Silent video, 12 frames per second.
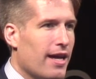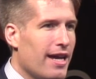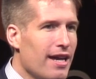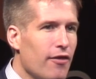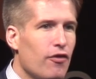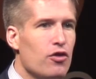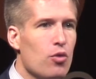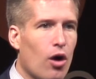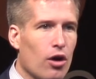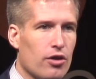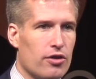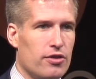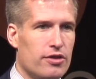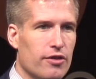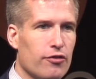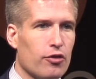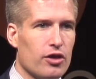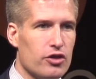If you aren't
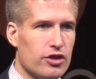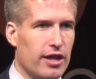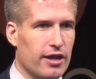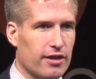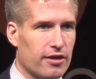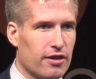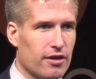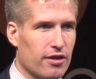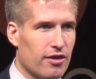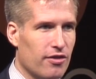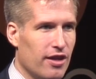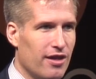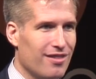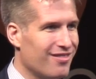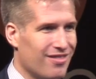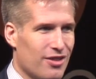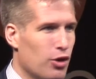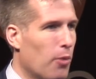differentiating, then
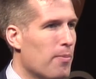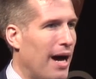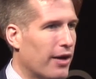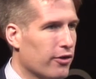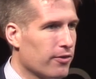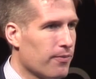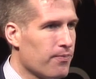you don't matter.